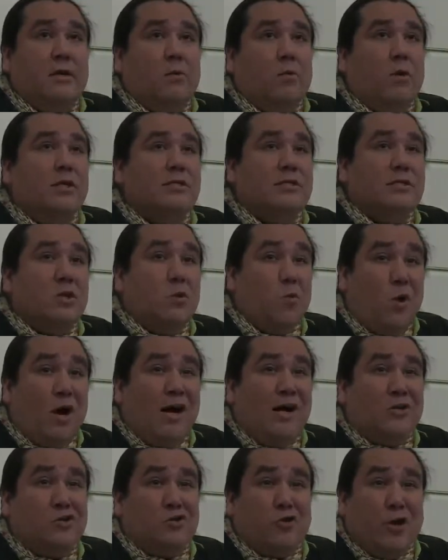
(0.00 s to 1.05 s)
once in a
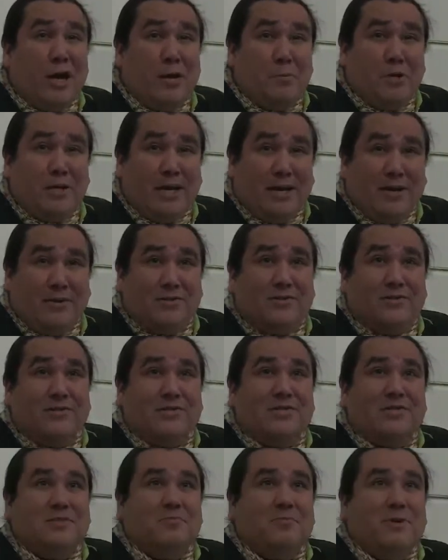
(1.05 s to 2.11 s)
while tribal
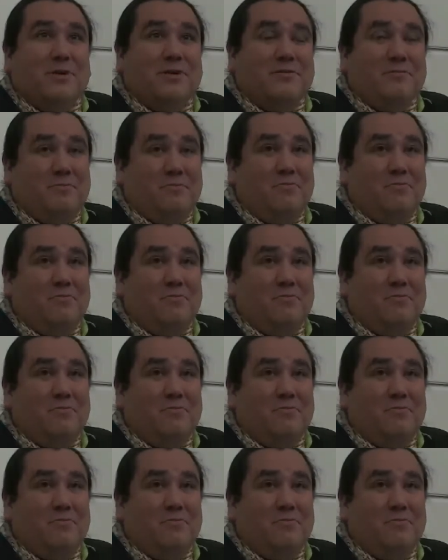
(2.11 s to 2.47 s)
councils, but,